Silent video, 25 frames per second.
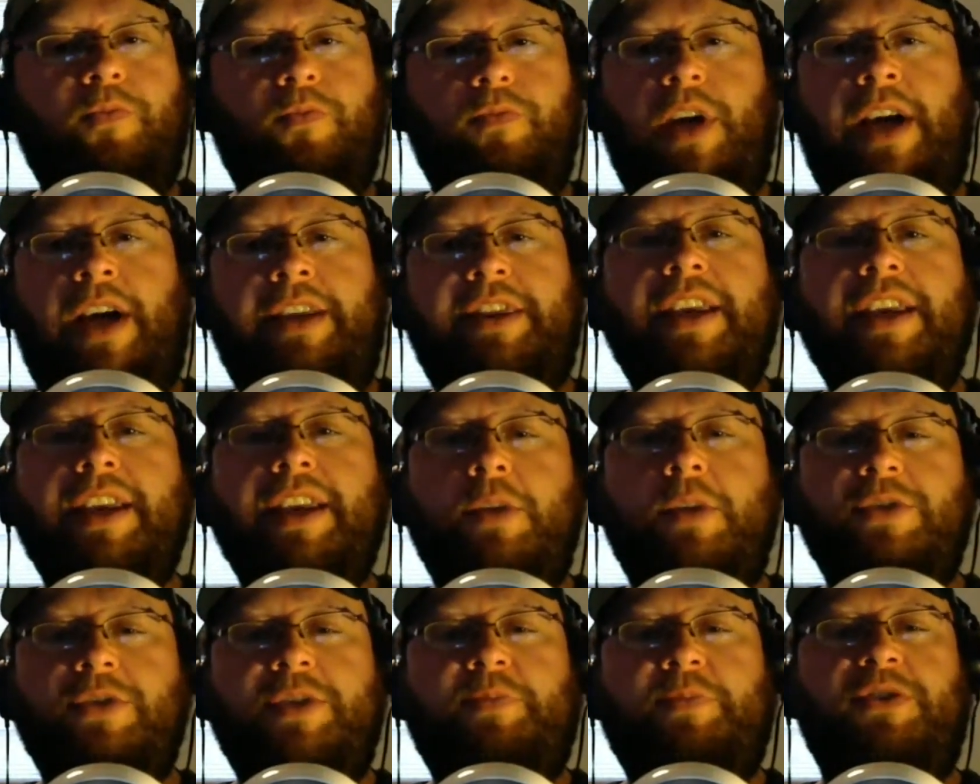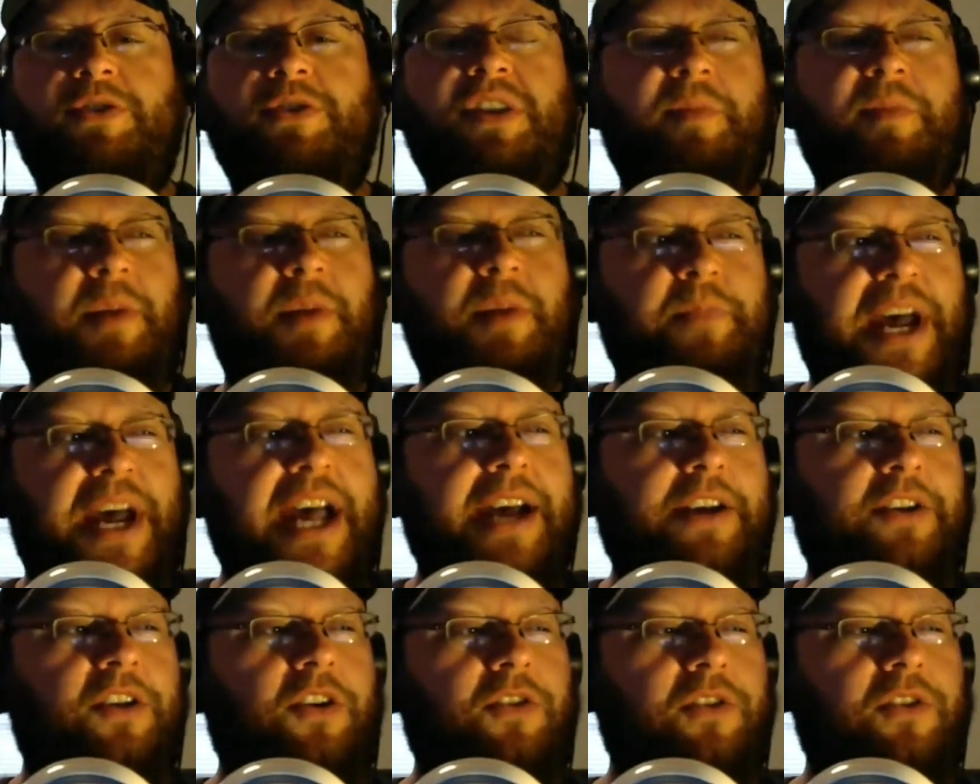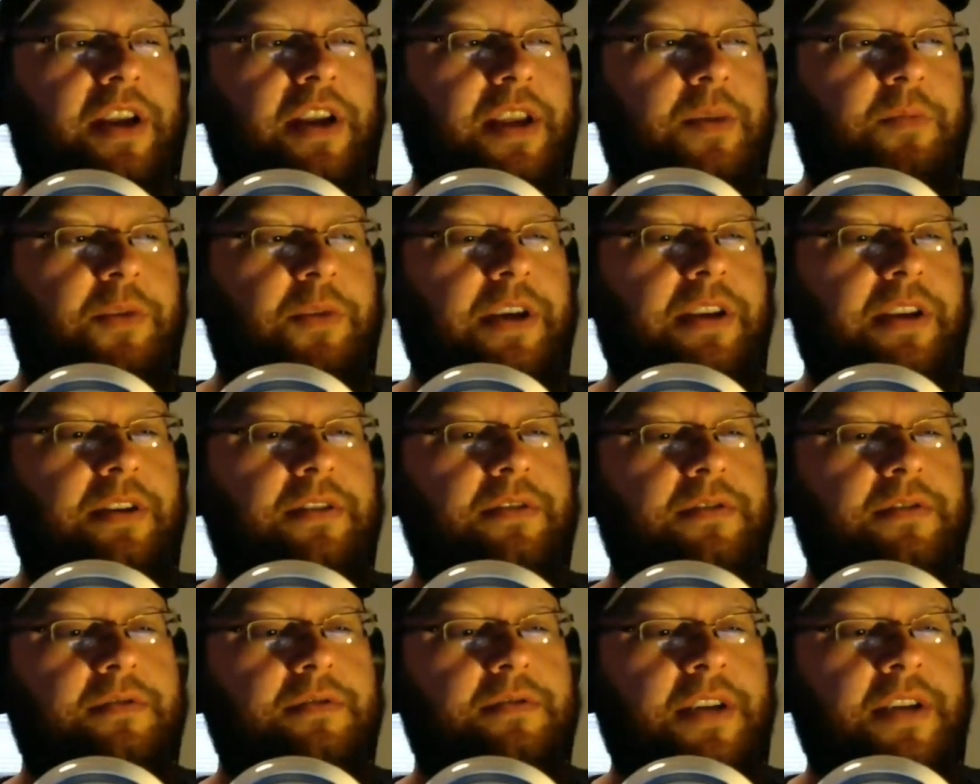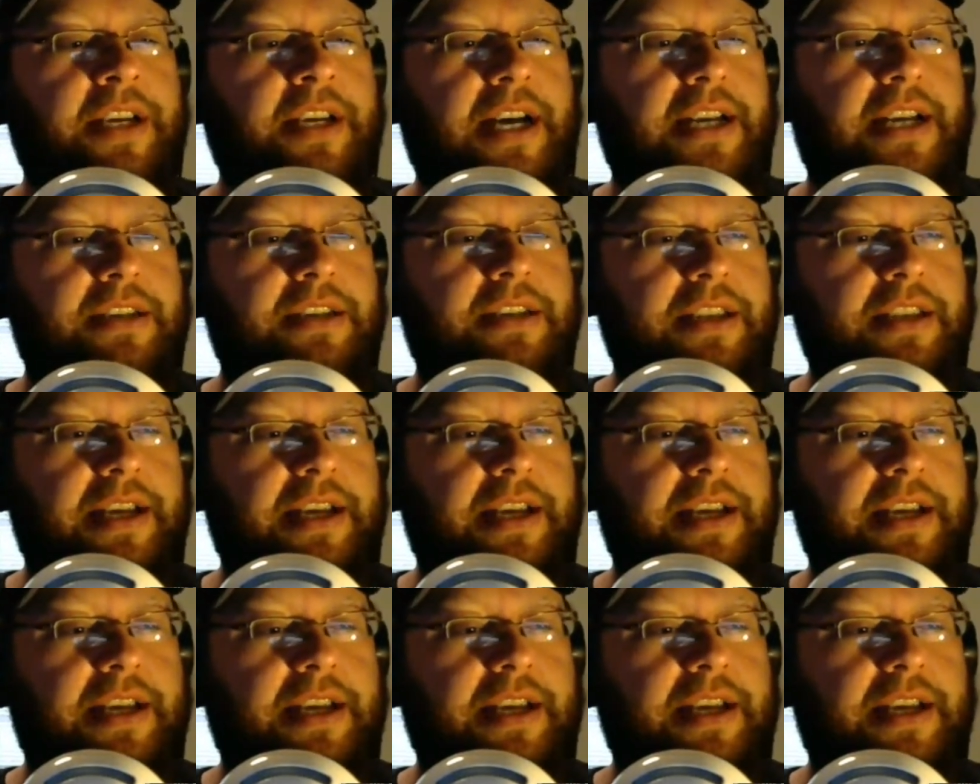I think he was supposed to be back already, but it got delayed.